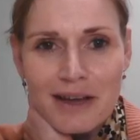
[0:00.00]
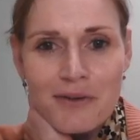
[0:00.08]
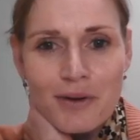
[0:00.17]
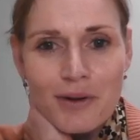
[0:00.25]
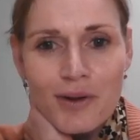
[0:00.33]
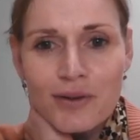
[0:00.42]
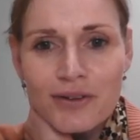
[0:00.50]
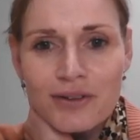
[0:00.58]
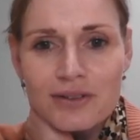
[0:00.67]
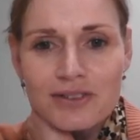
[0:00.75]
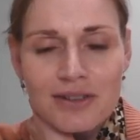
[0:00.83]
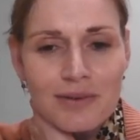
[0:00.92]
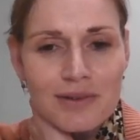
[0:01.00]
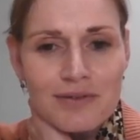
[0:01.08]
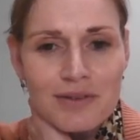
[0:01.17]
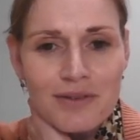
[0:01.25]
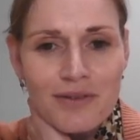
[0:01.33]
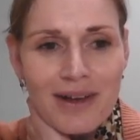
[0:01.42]
I will also share with
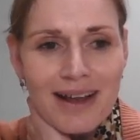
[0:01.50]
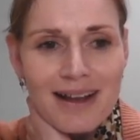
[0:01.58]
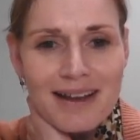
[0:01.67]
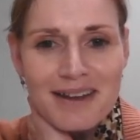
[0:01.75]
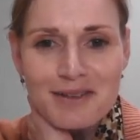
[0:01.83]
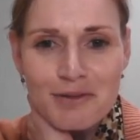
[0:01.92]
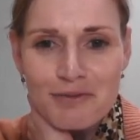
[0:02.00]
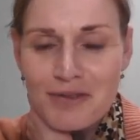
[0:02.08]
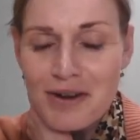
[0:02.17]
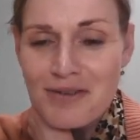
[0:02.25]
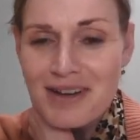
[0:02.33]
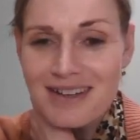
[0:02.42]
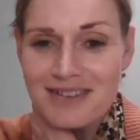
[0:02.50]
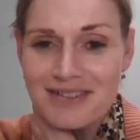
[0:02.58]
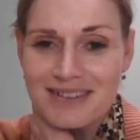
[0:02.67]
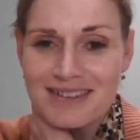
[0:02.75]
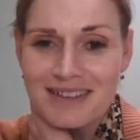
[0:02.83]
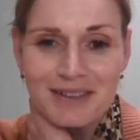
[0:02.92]
you a link to a very
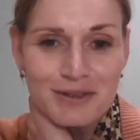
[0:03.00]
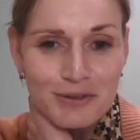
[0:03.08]
interesting